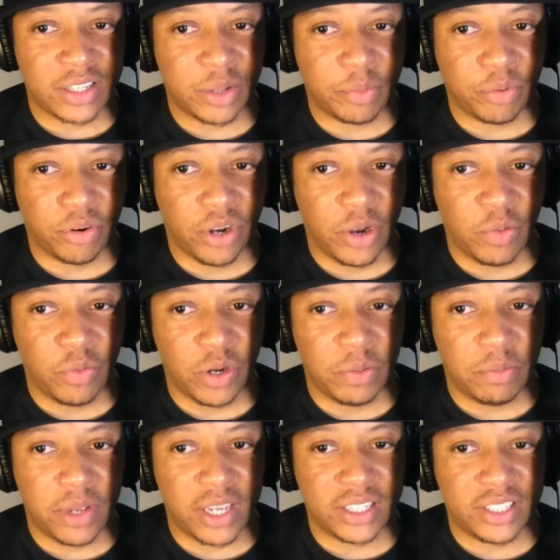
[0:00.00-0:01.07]
LeBron
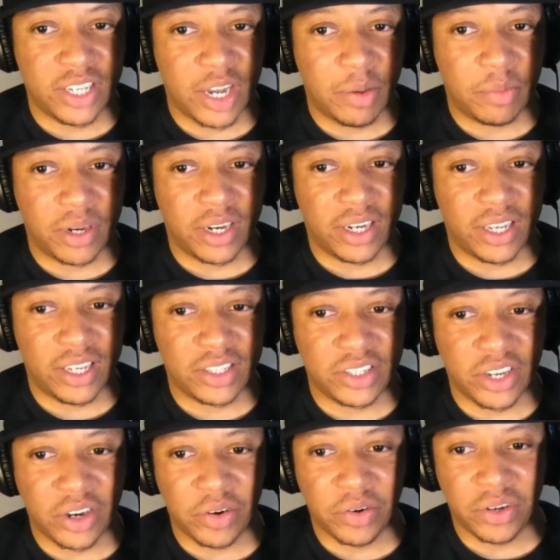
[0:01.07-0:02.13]
wouldn't be as dominant in his
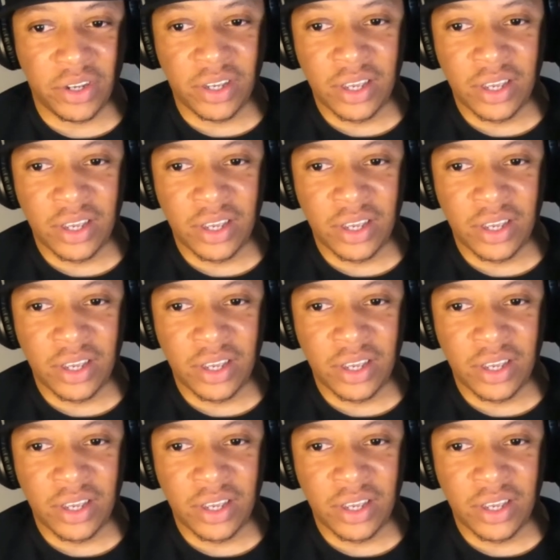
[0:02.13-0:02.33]
era.